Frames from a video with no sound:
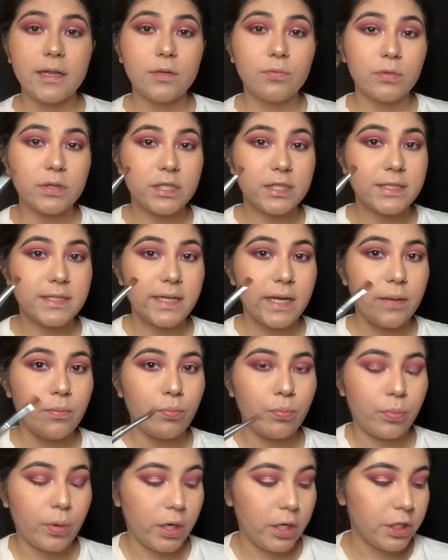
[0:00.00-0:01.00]
And then with the
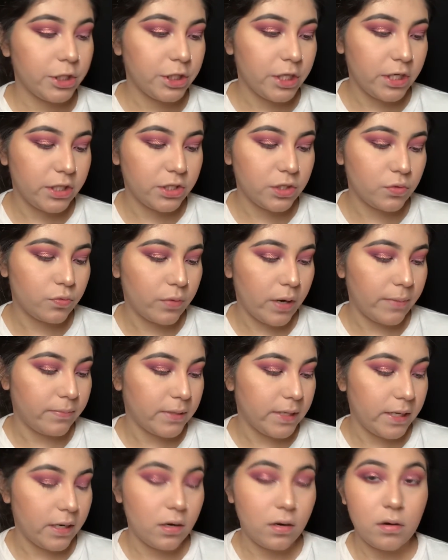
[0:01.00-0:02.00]
same brush, I just
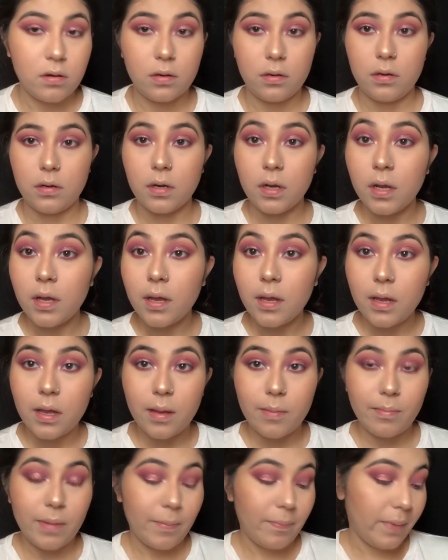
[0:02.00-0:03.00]
wiped it on
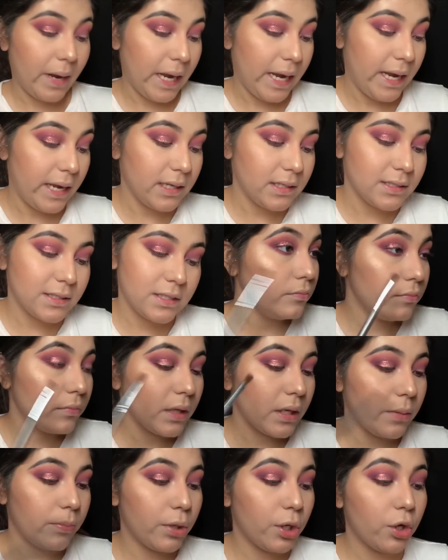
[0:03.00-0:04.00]
my pants.
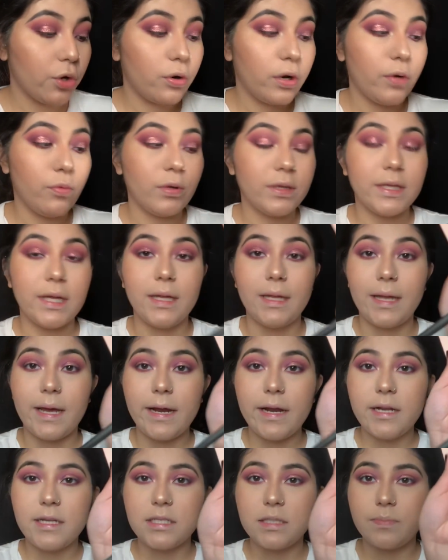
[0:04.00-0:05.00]
I'm gonna go in with the
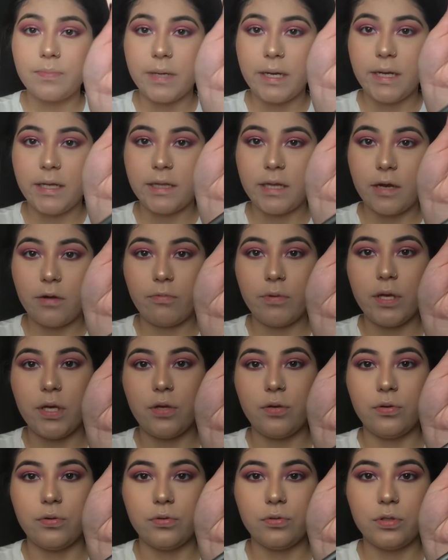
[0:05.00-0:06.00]
lightest pink that we
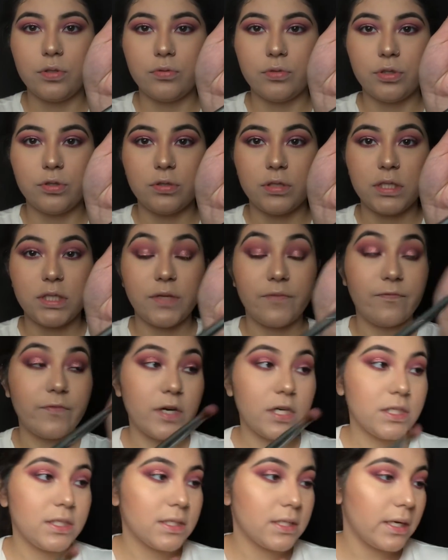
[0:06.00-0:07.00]
used, which was the
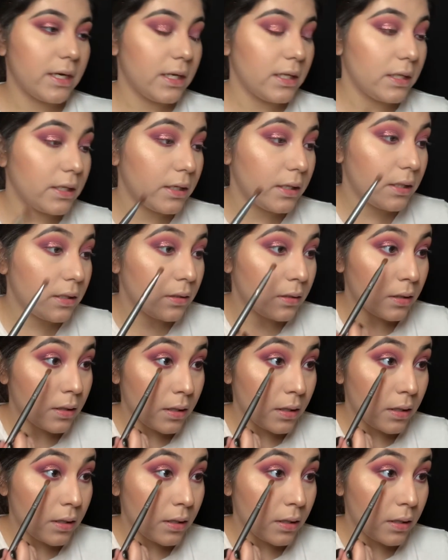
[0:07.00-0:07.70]
first color.